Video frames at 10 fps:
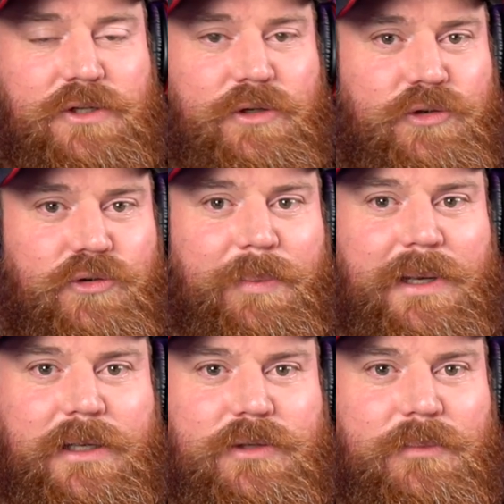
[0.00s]
sure you drop it
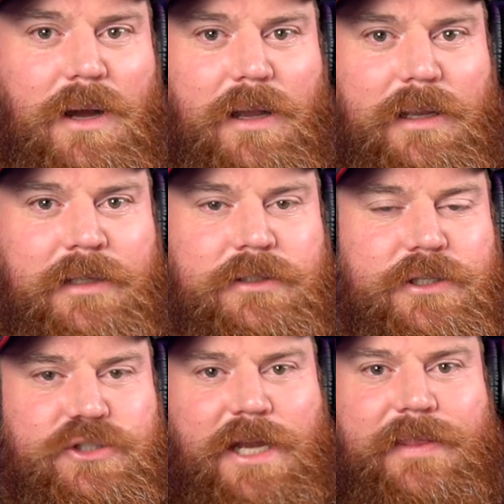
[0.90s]
into
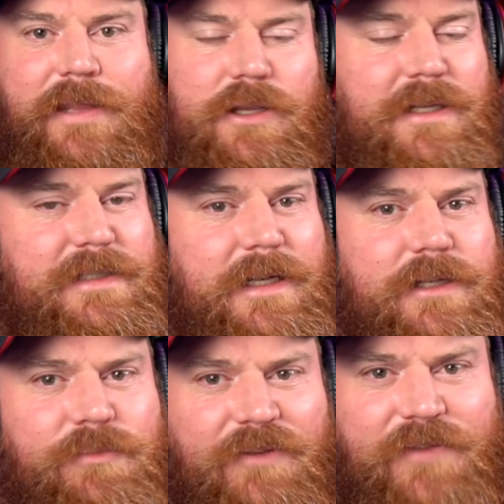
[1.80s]
the chat there. You can send
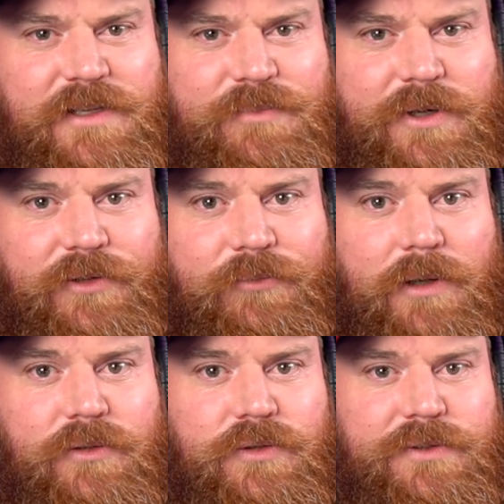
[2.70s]
it to my Facebook as
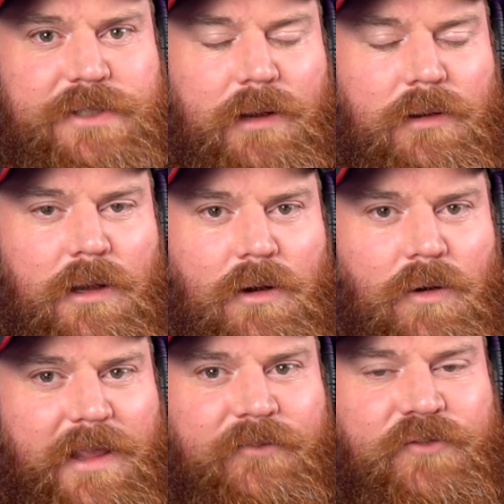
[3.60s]
well too. So
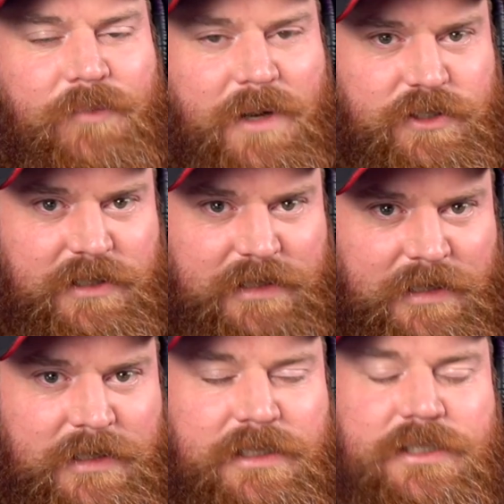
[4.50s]
all that information is
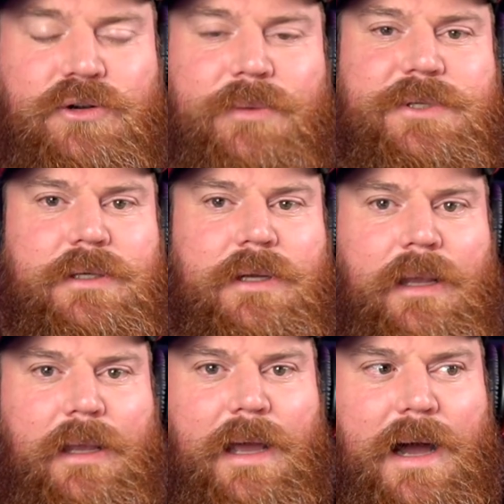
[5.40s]
in the description.
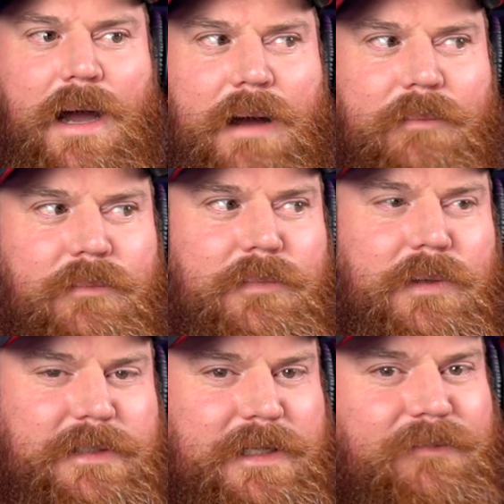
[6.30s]

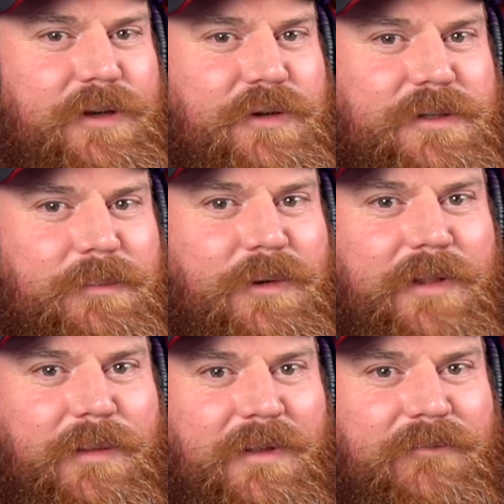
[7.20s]
Definitely do some more of
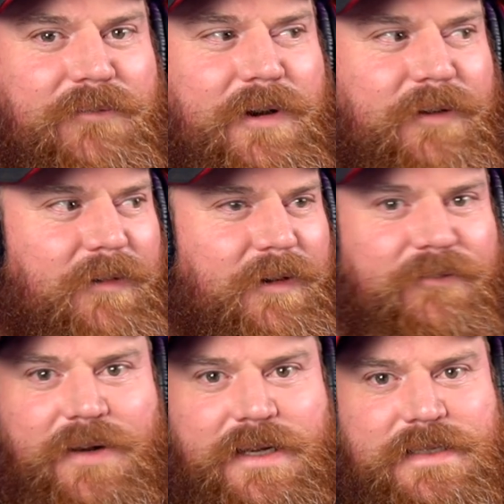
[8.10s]
them. They're very, very
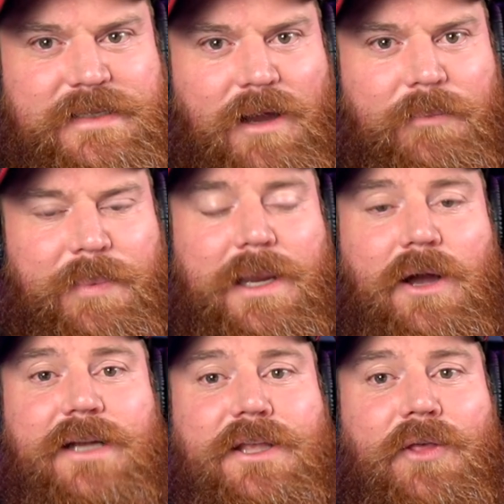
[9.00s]
funny. So, but
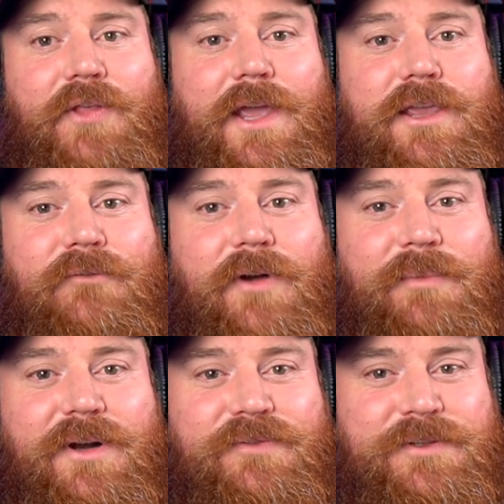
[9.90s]
guys, thank you very
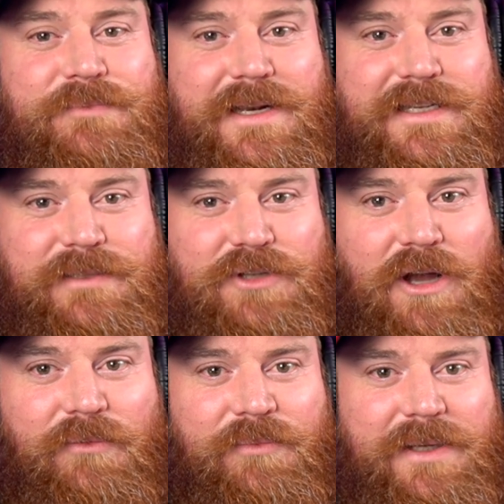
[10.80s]
much for spending some
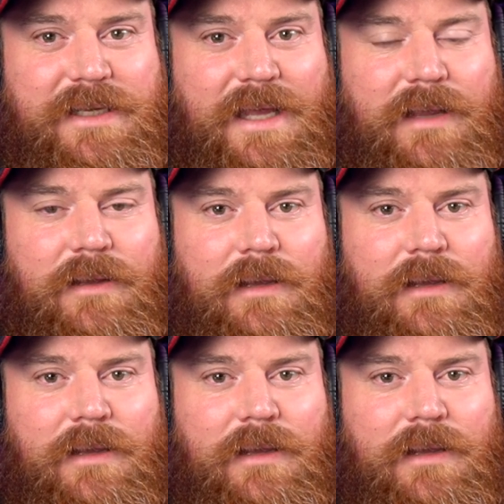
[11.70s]
time with me today.